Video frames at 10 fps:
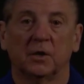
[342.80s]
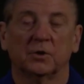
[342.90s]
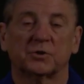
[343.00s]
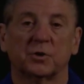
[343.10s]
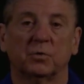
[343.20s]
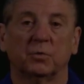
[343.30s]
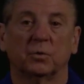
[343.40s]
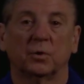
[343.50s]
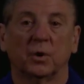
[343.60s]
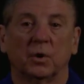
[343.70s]
So
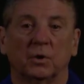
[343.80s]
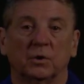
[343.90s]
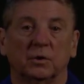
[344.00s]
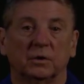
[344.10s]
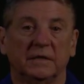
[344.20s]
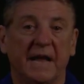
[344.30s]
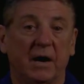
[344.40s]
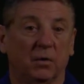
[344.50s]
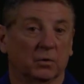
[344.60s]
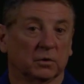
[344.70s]

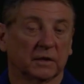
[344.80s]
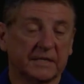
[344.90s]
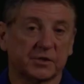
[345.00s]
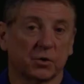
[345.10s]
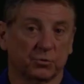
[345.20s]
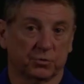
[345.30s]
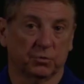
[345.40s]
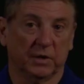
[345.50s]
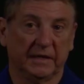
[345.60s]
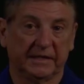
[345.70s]
now let's go
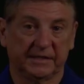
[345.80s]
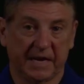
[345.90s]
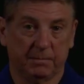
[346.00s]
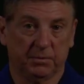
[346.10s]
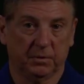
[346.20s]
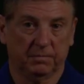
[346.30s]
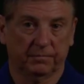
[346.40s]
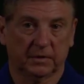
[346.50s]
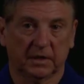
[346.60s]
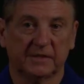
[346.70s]
through an example.
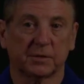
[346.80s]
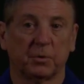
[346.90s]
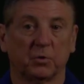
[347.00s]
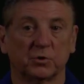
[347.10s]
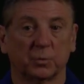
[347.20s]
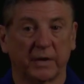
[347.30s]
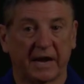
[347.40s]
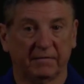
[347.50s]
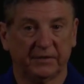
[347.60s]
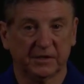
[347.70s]
Let's suppose that we
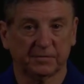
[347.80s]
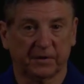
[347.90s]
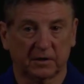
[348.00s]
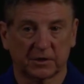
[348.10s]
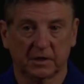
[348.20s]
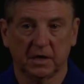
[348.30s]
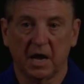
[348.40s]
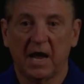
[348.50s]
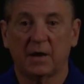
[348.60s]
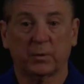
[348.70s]
have this function
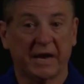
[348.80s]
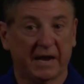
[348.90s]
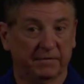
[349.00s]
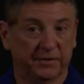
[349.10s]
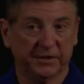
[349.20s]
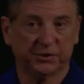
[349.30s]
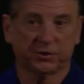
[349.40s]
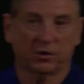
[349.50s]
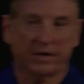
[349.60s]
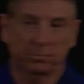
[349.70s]
and we have this
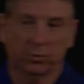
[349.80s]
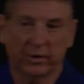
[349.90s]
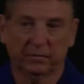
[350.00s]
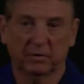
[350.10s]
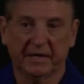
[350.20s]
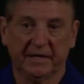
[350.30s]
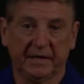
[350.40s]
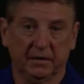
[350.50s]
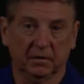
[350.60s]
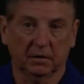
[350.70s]
starting point right
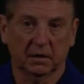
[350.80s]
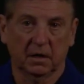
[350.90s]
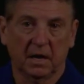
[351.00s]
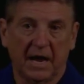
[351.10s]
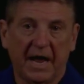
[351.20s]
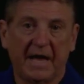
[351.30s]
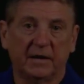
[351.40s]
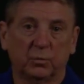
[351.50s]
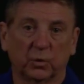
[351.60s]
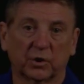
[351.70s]
here,
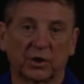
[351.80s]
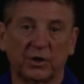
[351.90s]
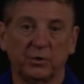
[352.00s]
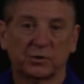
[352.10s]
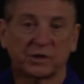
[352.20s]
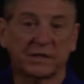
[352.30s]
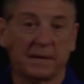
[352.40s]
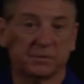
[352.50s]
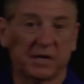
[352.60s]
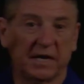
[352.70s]
and we're going to use a
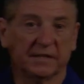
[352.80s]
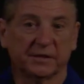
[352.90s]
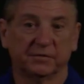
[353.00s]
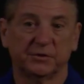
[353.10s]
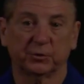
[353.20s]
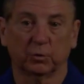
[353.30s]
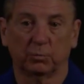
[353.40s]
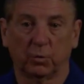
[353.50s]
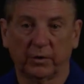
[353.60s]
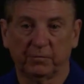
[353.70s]
step size of
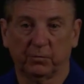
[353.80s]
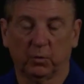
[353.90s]
0.4.